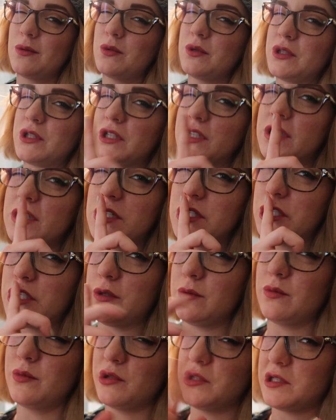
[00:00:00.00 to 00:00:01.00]
We'll
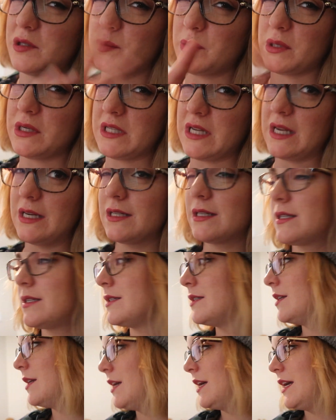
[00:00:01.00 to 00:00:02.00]
just pretend
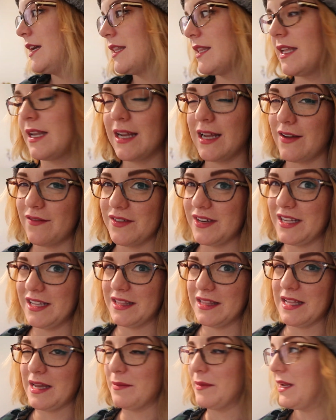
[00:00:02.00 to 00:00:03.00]
that I haven't
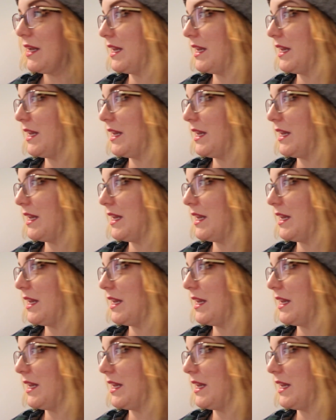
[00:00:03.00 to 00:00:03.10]
eaten that